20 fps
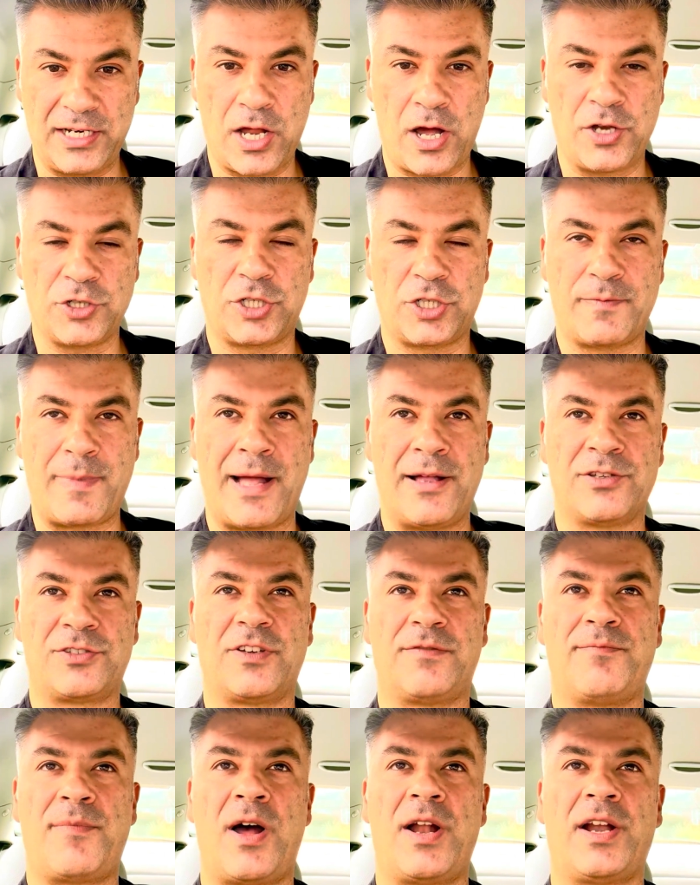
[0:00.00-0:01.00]
large amounts
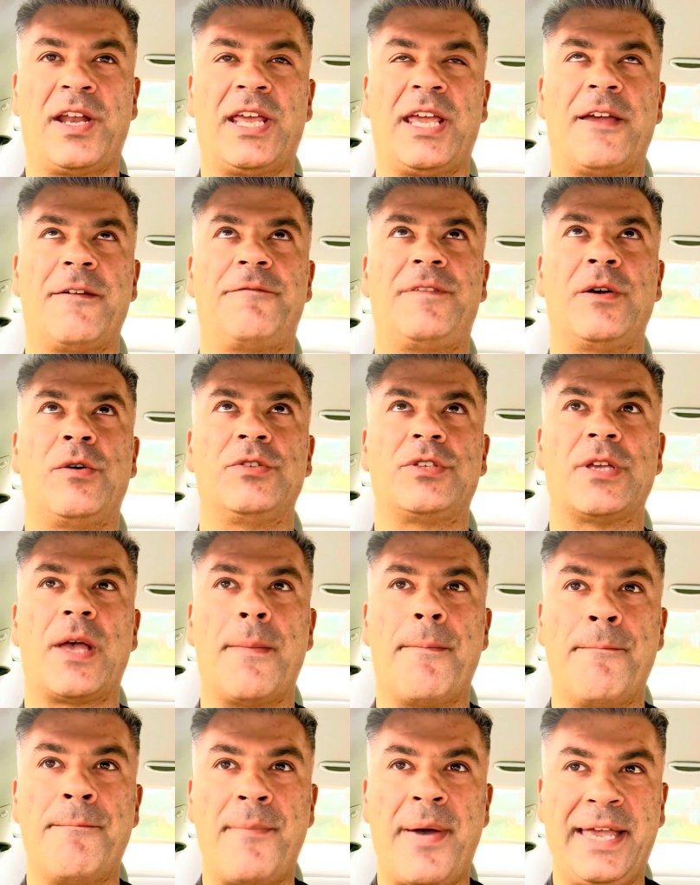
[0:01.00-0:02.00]
of money, it feels
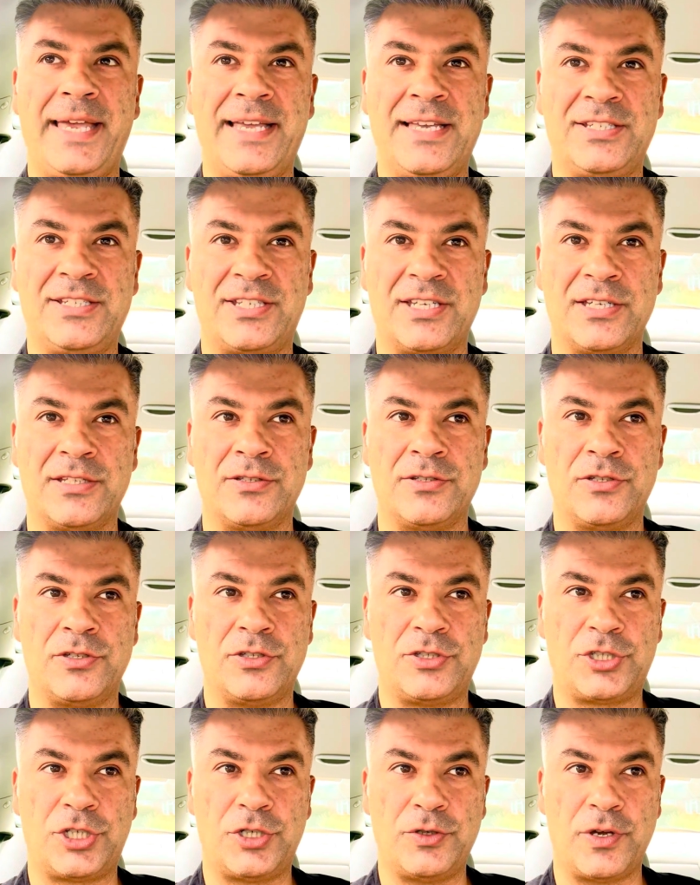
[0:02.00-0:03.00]
amazing
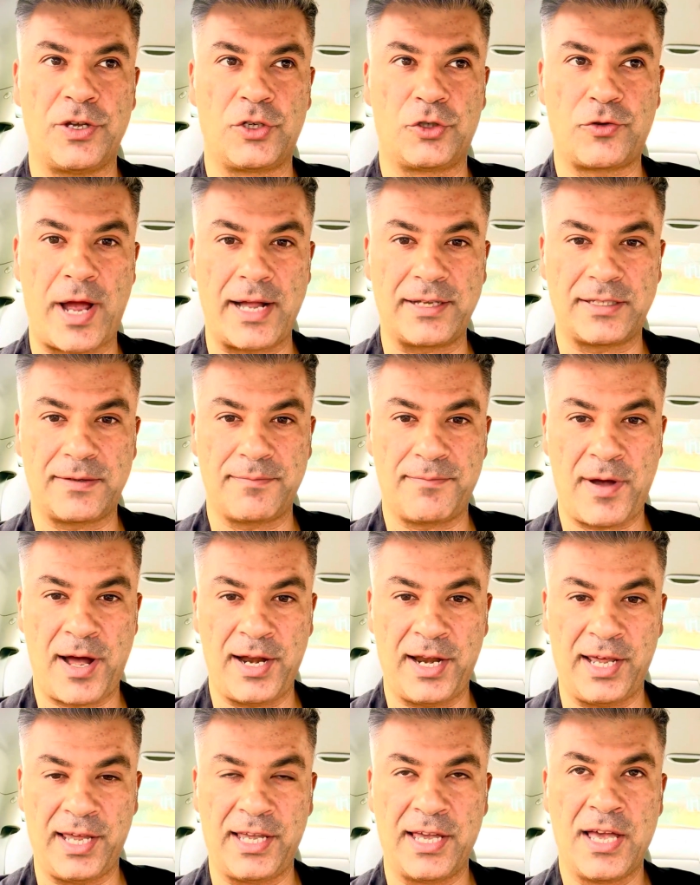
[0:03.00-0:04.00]
to attract
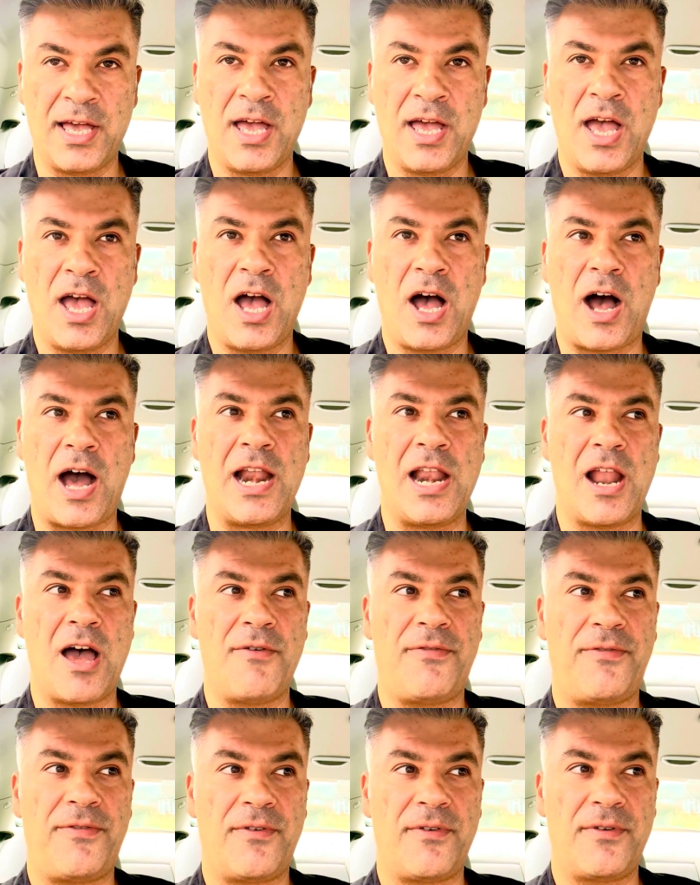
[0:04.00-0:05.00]
money, I
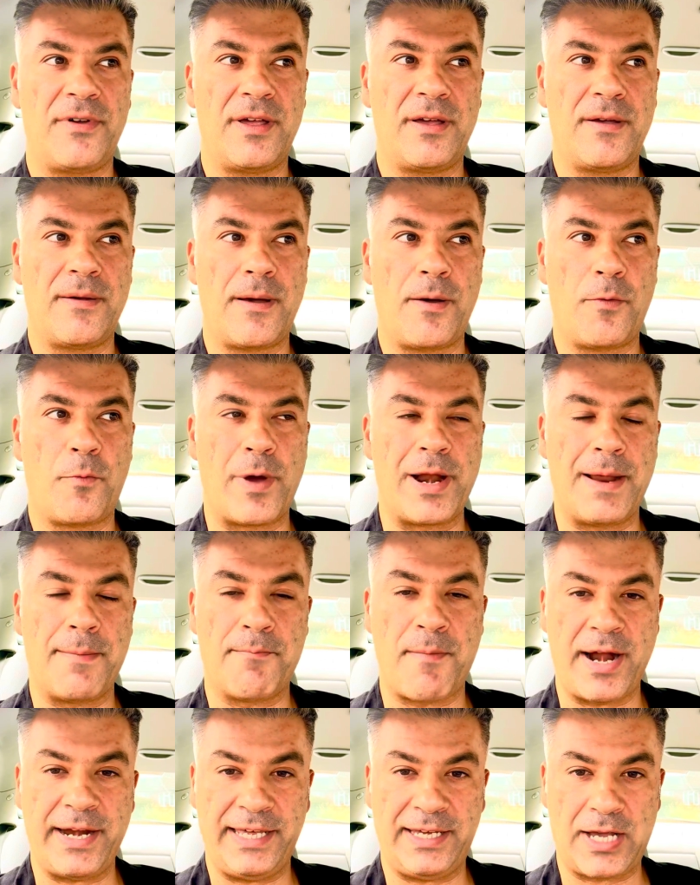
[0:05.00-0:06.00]
love when
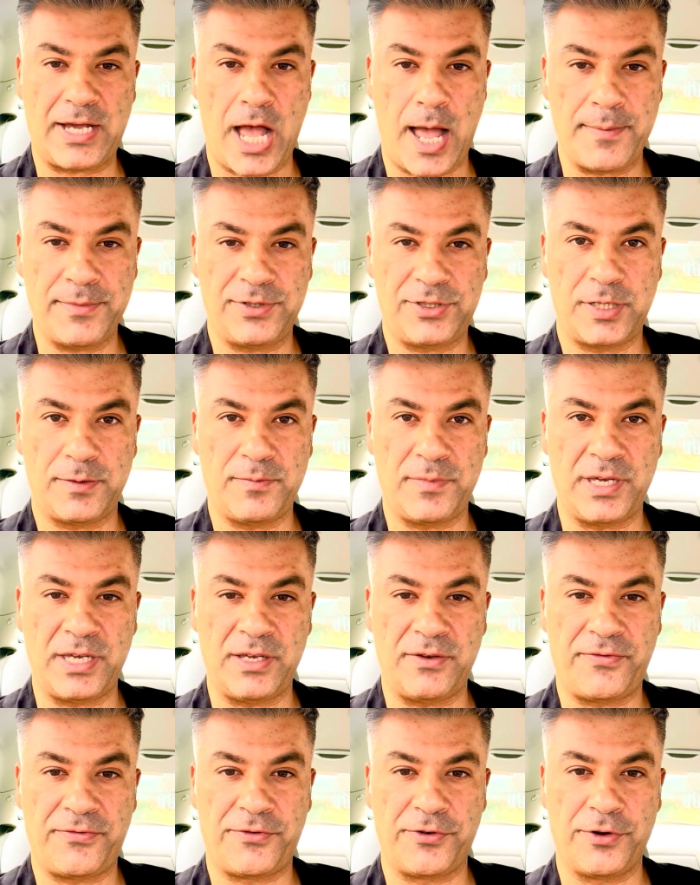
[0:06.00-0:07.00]
money comes to me
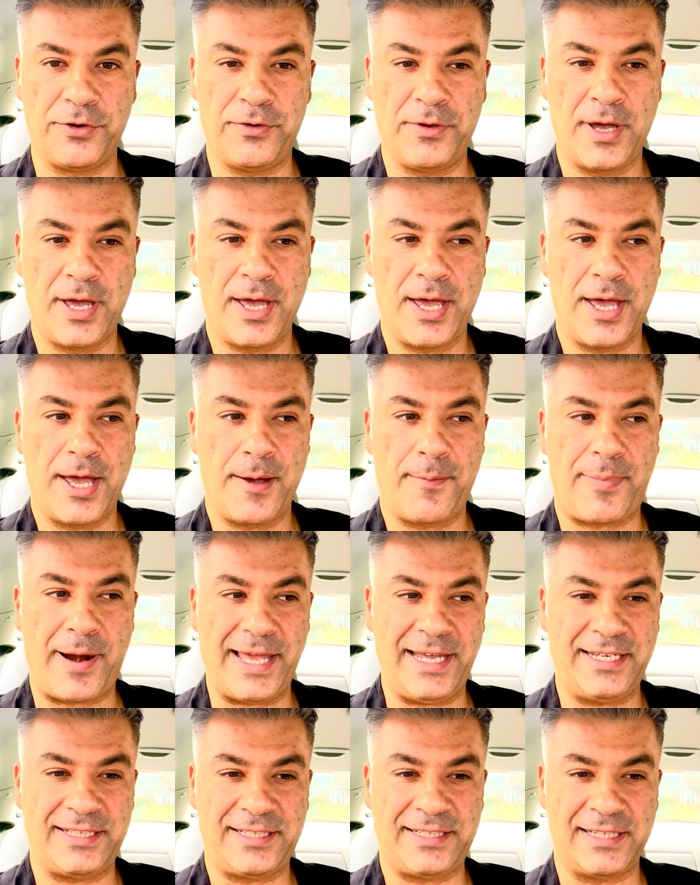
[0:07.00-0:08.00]
through
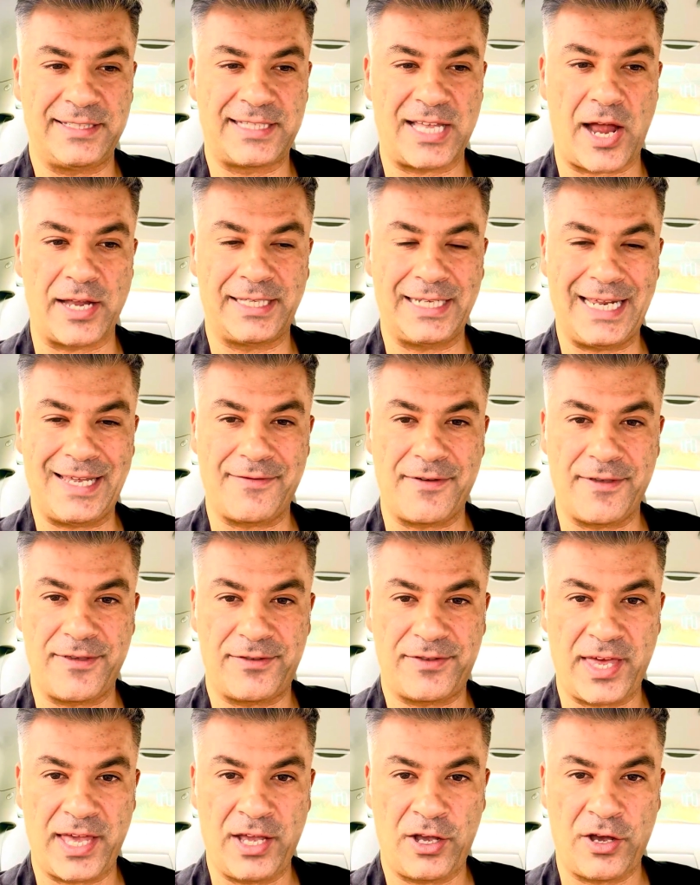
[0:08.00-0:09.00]
places that I didn't even
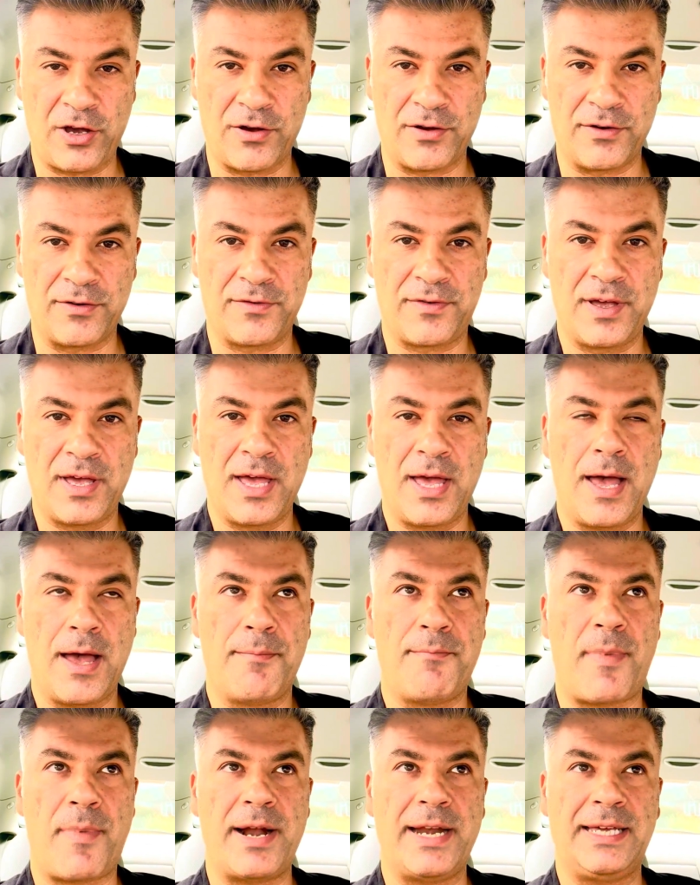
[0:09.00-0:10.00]
think of,
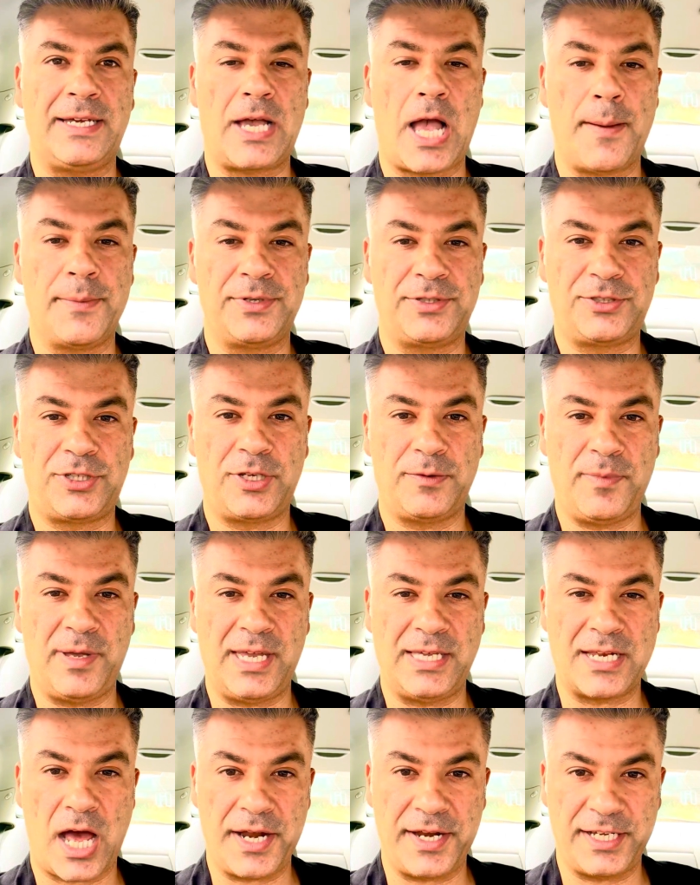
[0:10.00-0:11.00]
money comes to me
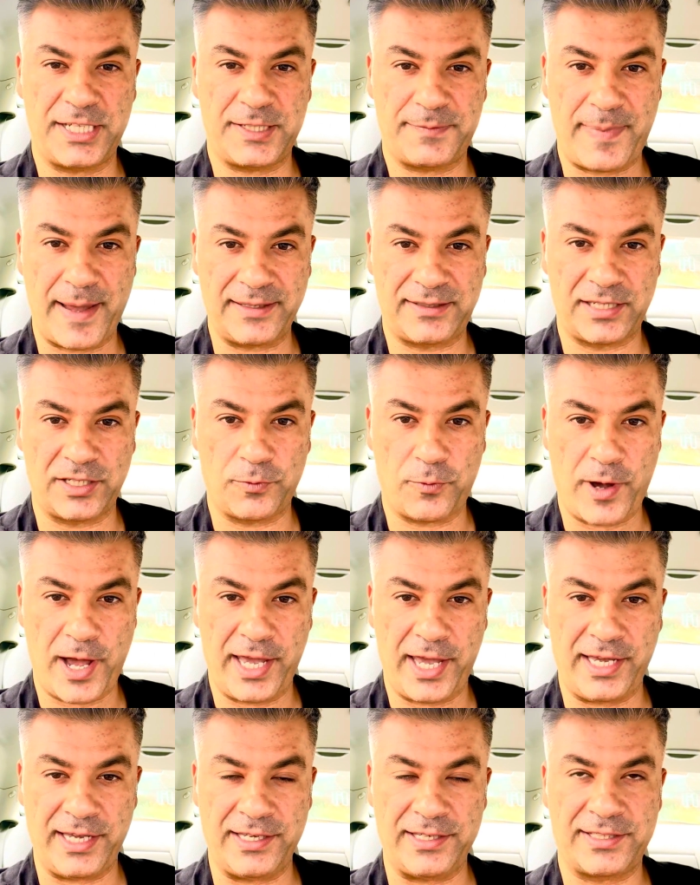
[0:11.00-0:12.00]
in unexpected
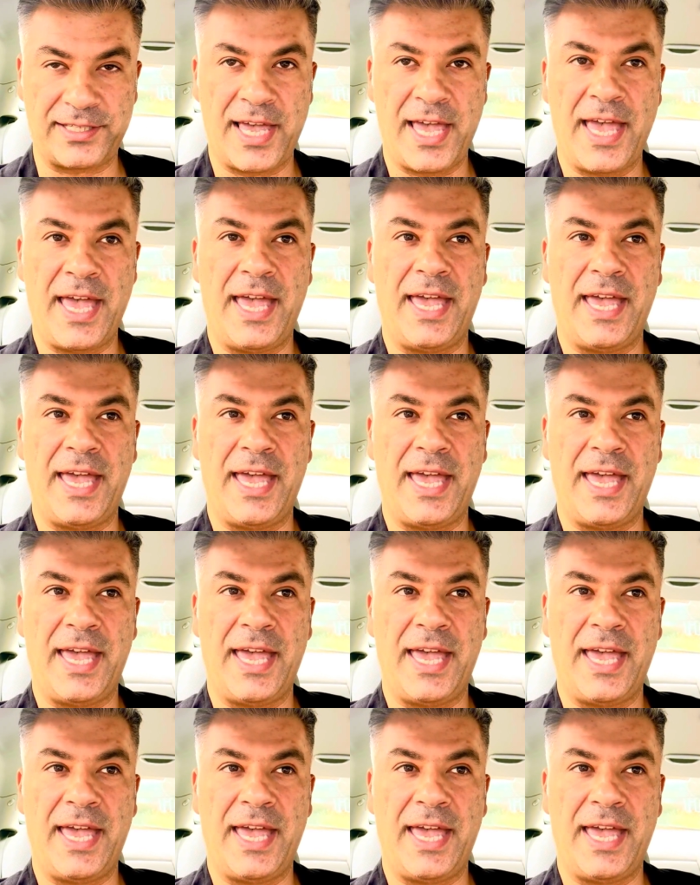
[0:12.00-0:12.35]
ways.